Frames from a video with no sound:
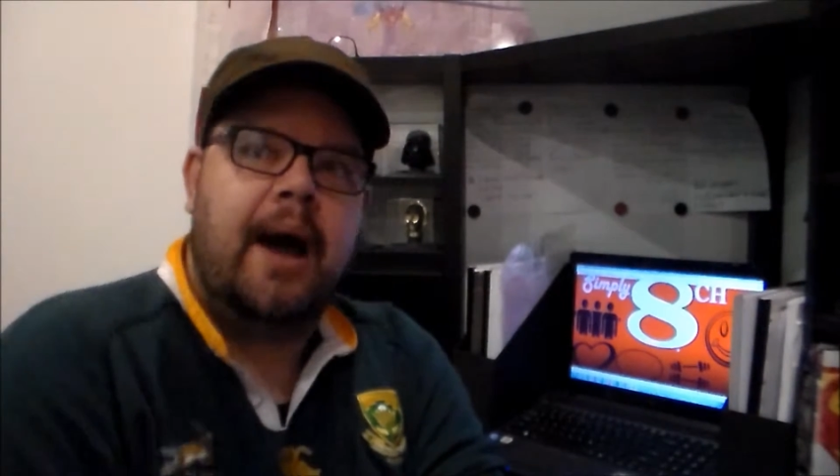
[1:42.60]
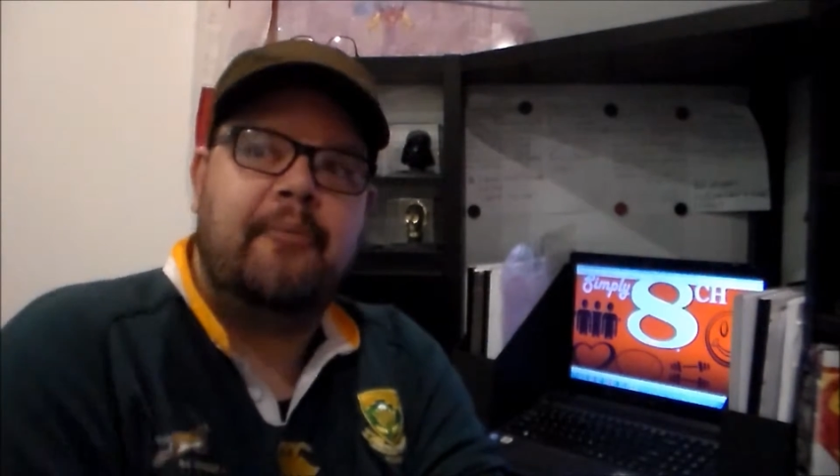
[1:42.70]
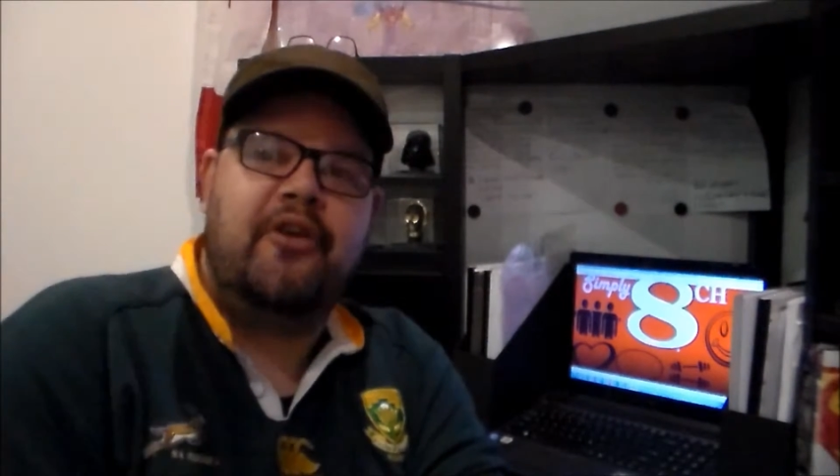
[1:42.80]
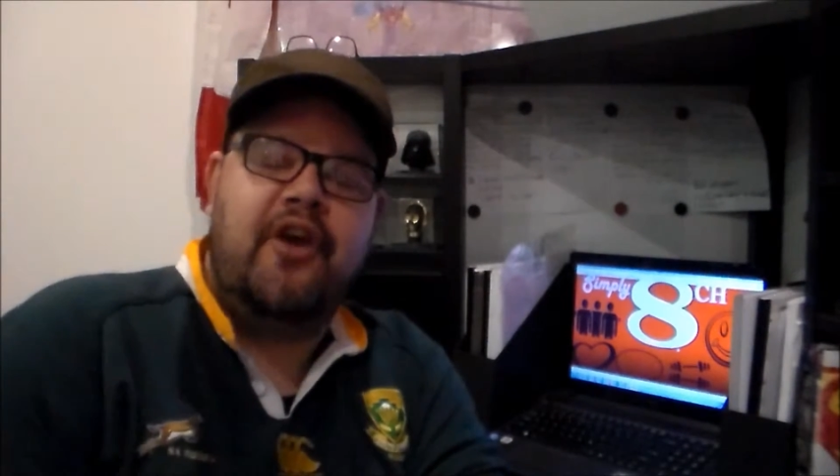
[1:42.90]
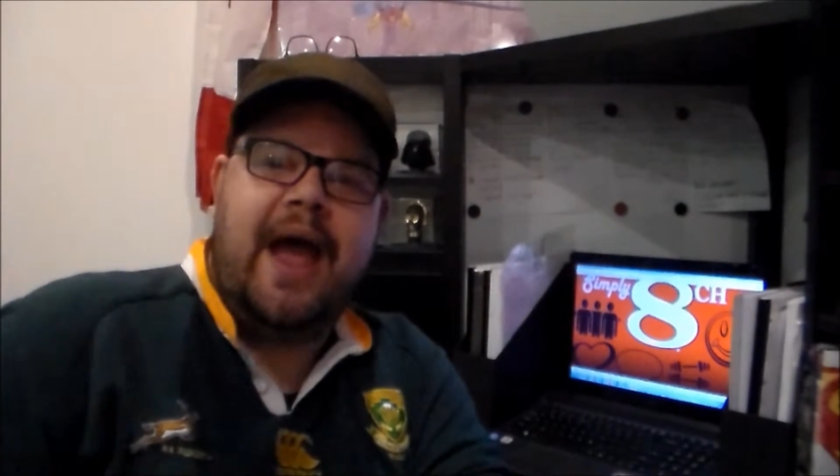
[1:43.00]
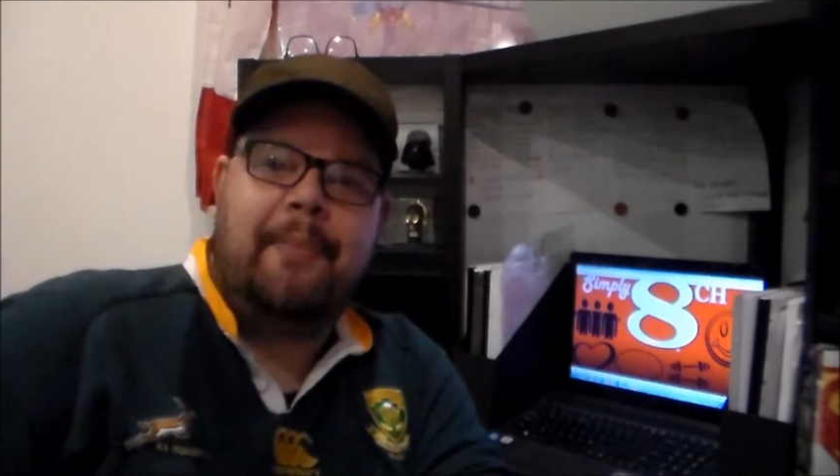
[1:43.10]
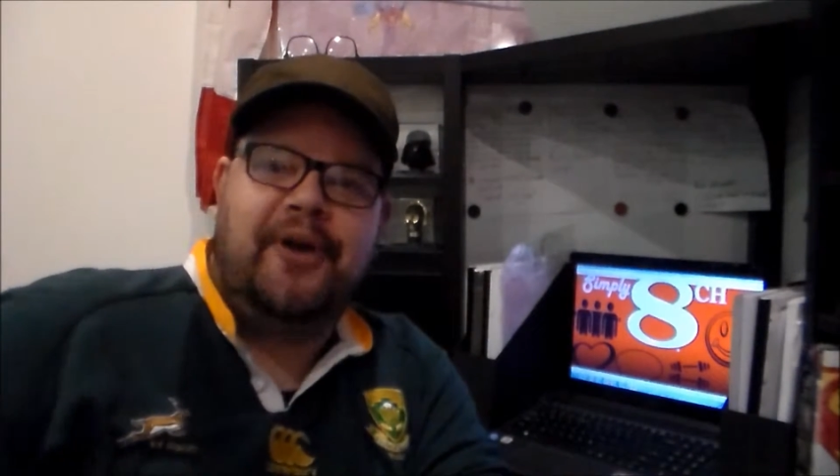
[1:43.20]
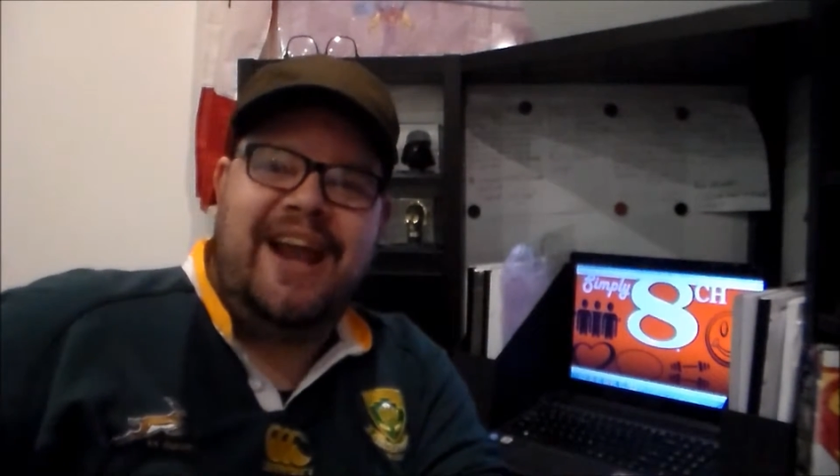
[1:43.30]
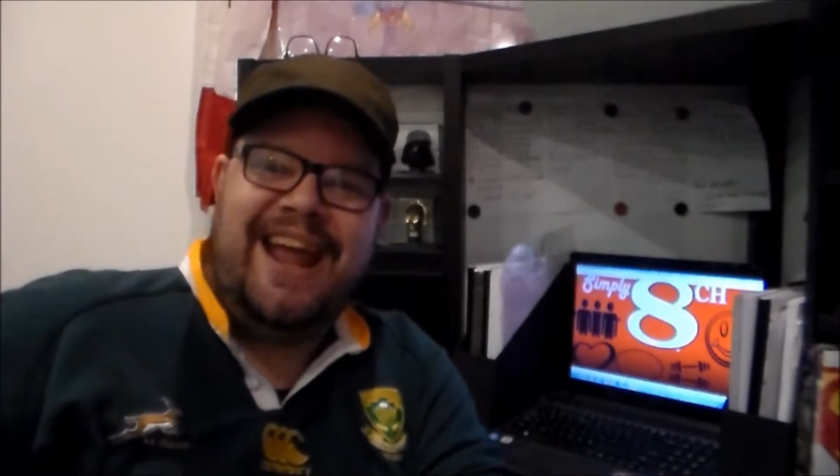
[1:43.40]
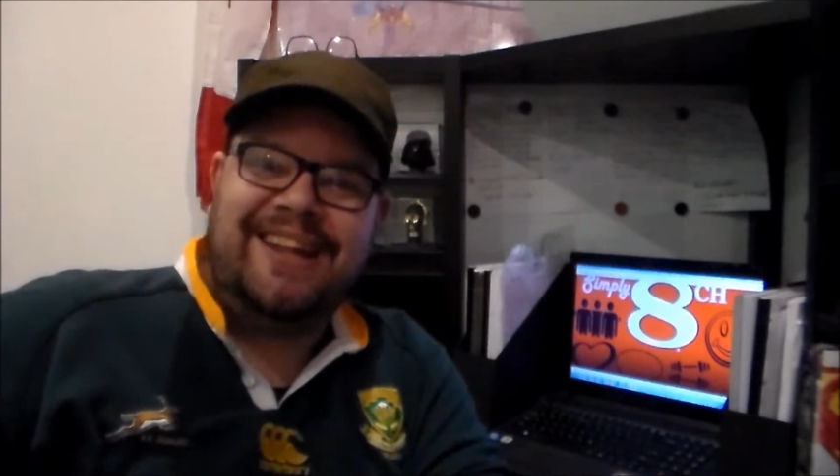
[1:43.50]
very
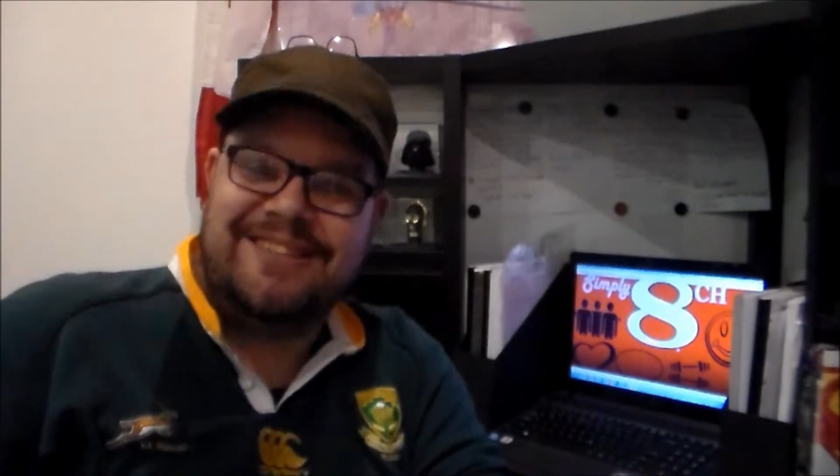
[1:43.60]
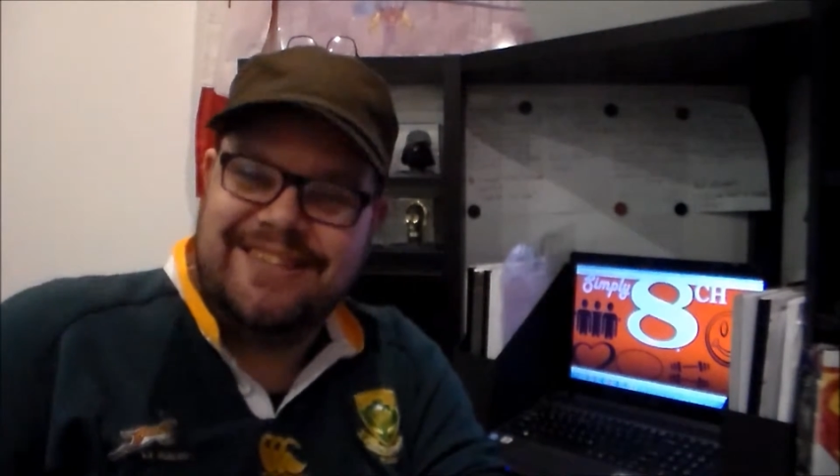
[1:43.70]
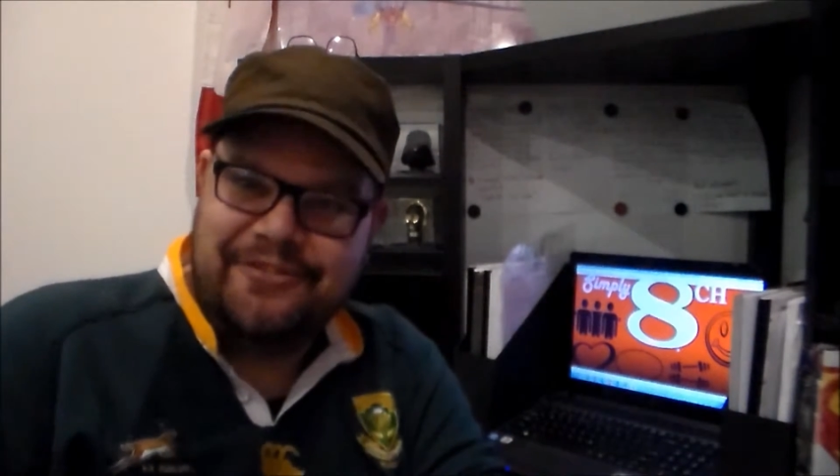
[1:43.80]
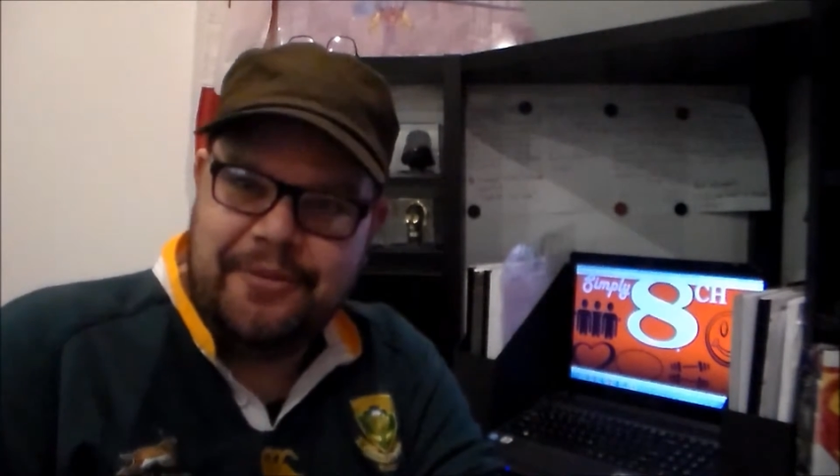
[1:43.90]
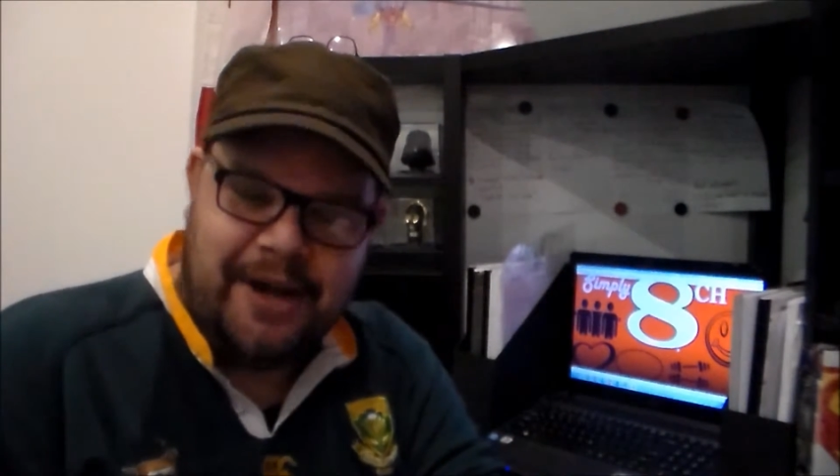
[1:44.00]
apprehensive